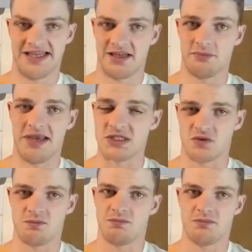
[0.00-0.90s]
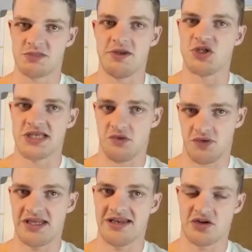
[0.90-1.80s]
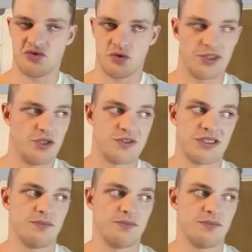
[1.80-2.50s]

and it makes your speech sound really natural when you use it.